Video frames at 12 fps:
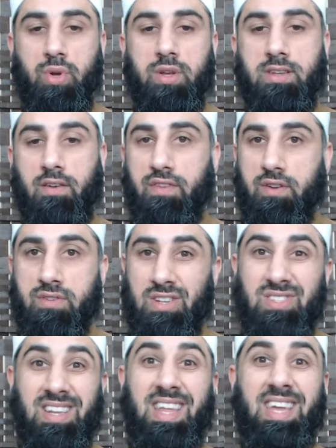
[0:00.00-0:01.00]
itself, it
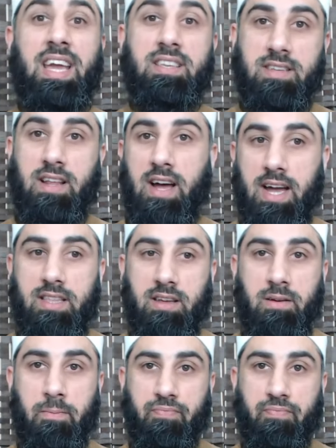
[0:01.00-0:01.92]
doesn't negate salah either.